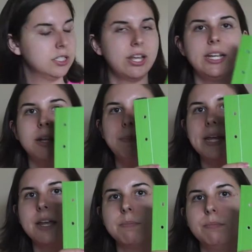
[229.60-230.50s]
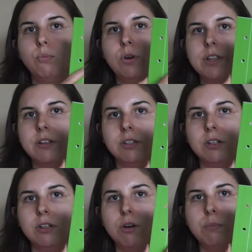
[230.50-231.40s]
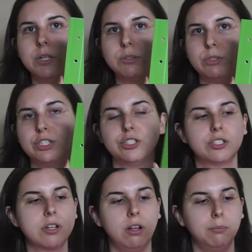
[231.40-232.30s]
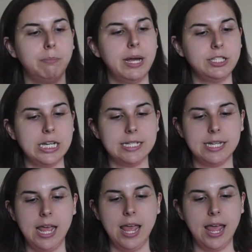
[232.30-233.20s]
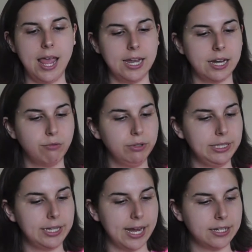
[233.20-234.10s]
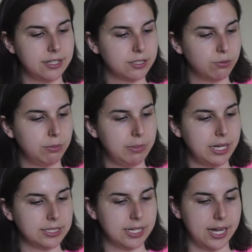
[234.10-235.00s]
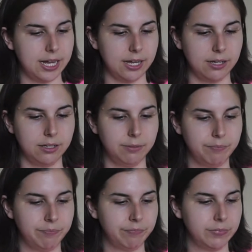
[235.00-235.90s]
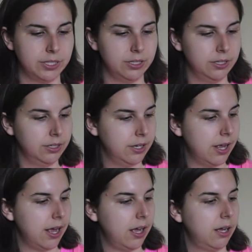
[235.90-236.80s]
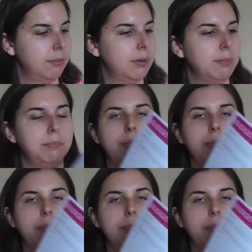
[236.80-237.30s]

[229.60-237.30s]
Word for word: So I ended up picking up one of their little notebooks, which is just called Budget. And I really liked this one because it had um, a